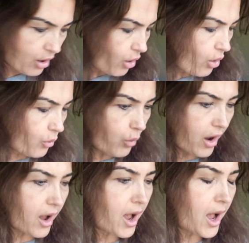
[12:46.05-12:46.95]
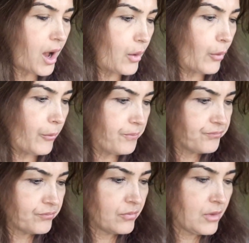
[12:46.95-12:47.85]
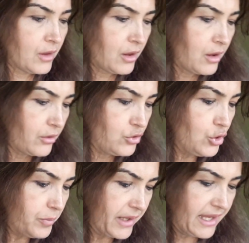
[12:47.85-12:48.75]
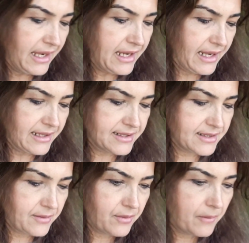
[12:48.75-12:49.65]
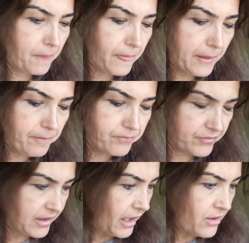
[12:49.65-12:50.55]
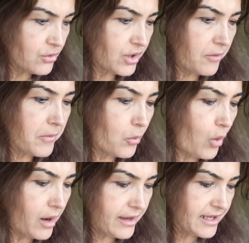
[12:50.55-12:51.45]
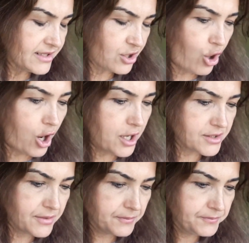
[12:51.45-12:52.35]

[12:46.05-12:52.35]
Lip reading: Oh, wow. New beginnings. Can you give me one last card